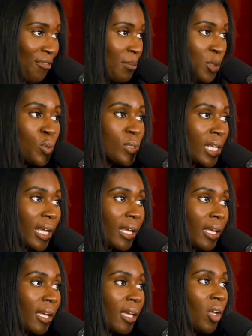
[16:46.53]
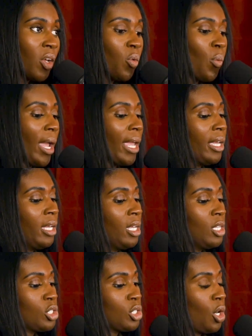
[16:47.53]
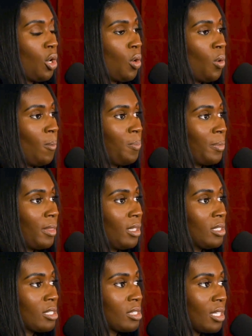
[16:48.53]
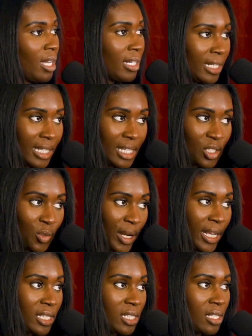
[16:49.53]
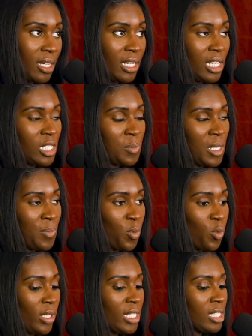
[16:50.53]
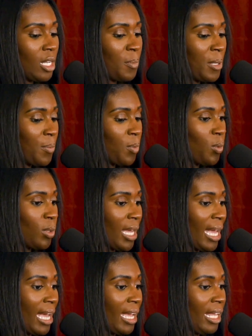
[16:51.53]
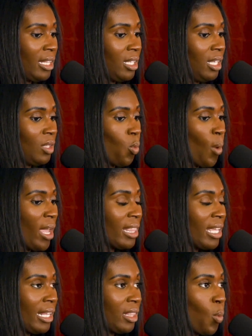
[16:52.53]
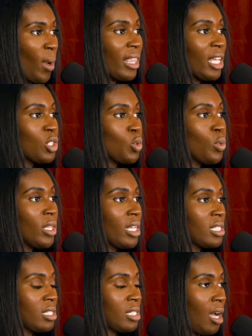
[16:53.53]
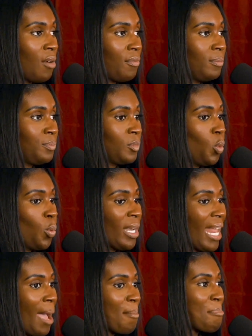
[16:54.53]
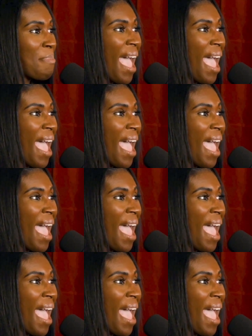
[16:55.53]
not from music, right? So study these greats, study these people. These are the people that, and the way they do their stuff. We're not